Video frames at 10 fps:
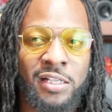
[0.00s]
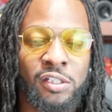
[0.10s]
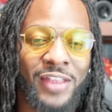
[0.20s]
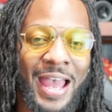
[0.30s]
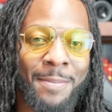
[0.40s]
So
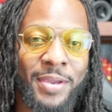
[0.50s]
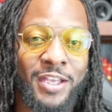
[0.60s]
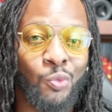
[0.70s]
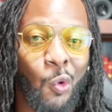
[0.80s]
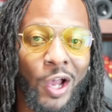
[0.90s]
that
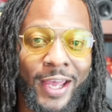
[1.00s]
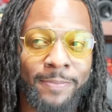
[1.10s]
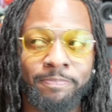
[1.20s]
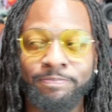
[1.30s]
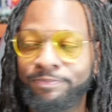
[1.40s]
means what?
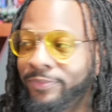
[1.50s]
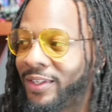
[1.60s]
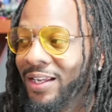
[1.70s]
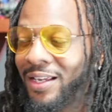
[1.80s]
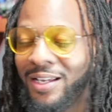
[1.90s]

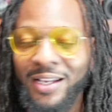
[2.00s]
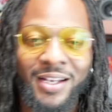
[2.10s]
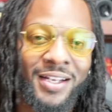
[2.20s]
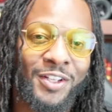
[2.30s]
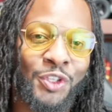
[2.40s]

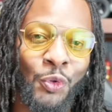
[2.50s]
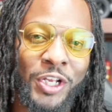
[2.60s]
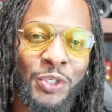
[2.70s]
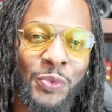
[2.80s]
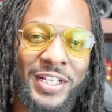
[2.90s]

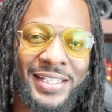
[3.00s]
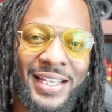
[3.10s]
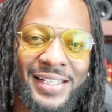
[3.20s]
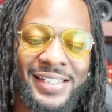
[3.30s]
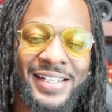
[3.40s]
twenty
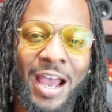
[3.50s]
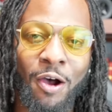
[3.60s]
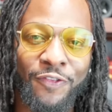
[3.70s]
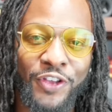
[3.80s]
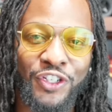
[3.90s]
twenty-six is now
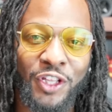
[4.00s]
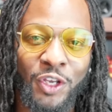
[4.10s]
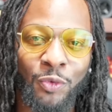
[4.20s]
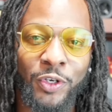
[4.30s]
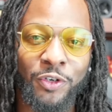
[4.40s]
officially a
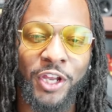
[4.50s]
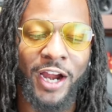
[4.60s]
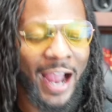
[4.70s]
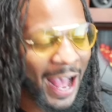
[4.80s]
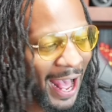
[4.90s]
real
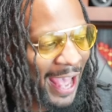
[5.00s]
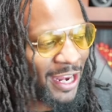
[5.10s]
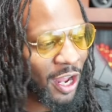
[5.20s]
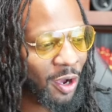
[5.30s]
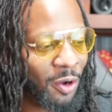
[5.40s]
year. I
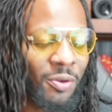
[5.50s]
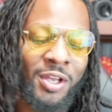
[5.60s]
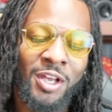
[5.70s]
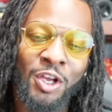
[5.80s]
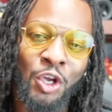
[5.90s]
know.
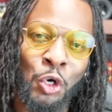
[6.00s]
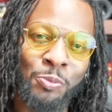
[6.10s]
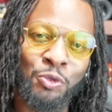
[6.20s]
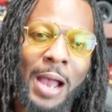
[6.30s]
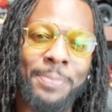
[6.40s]
Coop
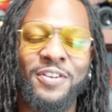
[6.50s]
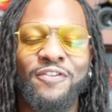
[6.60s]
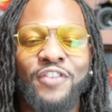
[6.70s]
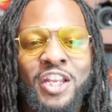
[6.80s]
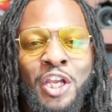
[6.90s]
dropped some
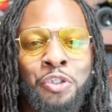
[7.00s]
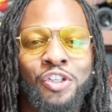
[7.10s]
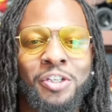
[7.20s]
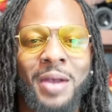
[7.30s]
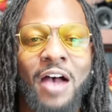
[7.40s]
videos on
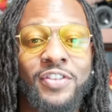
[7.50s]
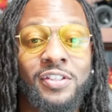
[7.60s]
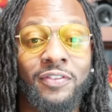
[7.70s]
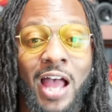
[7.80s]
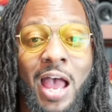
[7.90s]
some
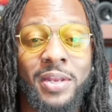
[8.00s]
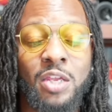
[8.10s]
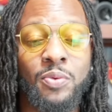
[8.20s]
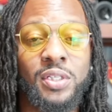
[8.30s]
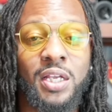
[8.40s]
offensive linemen he
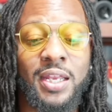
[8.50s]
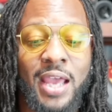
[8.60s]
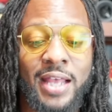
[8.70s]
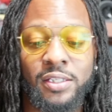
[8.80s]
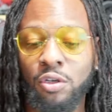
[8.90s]
was looking
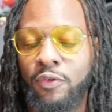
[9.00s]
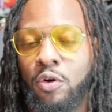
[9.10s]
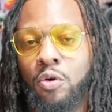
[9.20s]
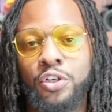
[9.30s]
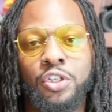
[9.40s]
at. So, of
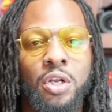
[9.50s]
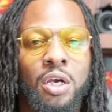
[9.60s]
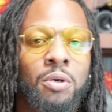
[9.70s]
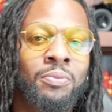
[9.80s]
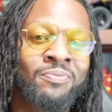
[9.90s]
course, you
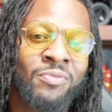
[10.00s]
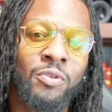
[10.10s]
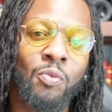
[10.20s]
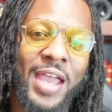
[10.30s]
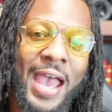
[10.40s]
know,
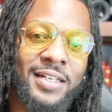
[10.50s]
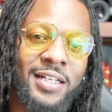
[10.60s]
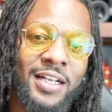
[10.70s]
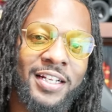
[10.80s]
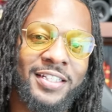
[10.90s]
we had
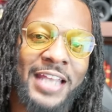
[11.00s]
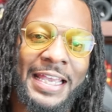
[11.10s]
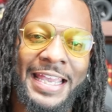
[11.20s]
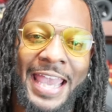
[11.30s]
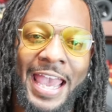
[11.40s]
to take a
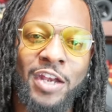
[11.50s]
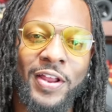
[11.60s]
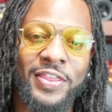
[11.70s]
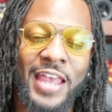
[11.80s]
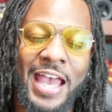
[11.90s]
gander
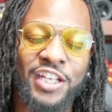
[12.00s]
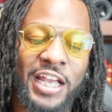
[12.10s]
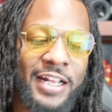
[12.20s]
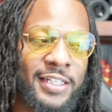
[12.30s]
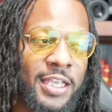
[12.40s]
at that. Shout
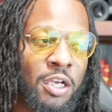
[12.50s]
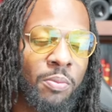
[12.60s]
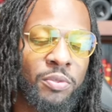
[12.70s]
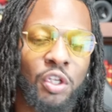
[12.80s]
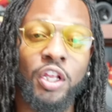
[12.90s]
out to
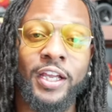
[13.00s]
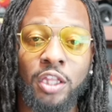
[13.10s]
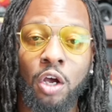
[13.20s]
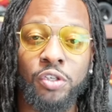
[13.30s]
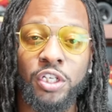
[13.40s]
him. So look at
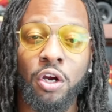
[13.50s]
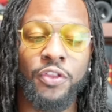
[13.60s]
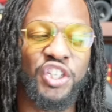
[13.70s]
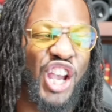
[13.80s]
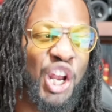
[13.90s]
those here on the
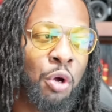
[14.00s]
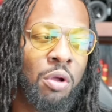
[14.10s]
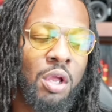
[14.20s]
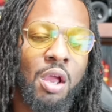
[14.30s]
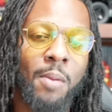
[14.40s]
channel.
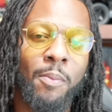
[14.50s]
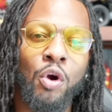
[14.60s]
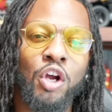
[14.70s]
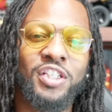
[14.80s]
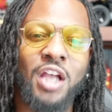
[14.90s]
But we're
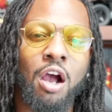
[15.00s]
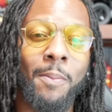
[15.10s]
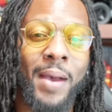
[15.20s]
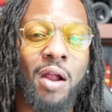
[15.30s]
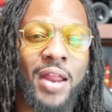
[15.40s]
going to talk
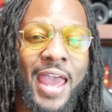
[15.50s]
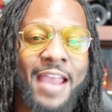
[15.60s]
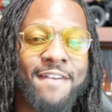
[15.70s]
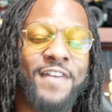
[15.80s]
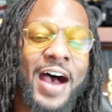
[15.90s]
about
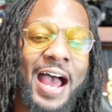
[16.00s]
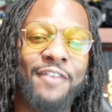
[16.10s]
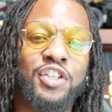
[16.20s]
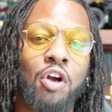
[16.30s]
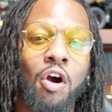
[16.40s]
a
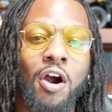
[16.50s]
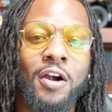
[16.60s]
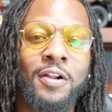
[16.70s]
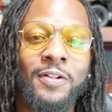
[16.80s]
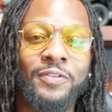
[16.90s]

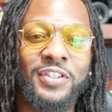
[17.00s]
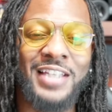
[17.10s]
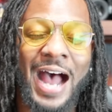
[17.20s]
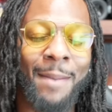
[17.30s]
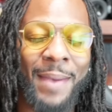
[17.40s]
five-star
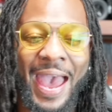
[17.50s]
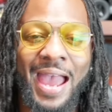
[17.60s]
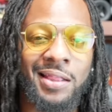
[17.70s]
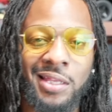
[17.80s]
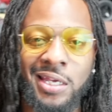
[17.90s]
top
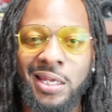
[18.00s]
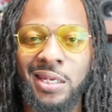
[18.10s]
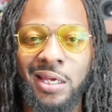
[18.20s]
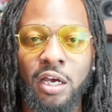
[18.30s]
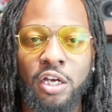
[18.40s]
athlete in
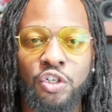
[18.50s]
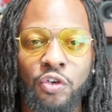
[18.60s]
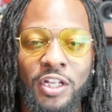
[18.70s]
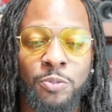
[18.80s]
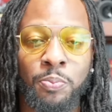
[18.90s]
the
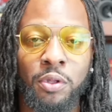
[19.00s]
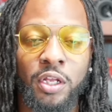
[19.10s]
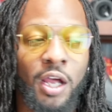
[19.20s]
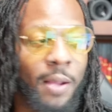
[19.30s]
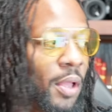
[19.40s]
country that's
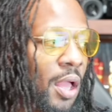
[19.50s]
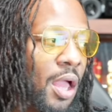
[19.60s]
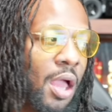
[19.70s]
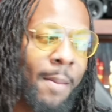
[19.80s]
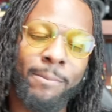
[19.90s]
pulling up,
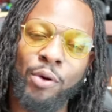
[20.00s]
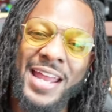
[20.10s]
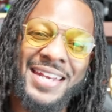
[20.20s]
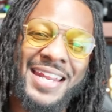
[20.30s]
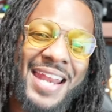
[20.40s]

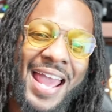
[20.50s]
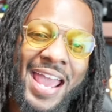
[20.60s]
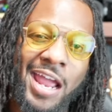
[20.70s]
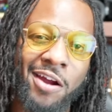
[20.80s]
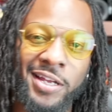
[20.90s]
Brandon
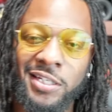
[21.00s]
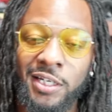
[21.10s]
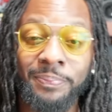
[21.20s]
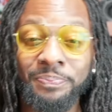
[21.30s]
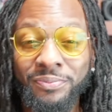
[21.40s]
Arrington.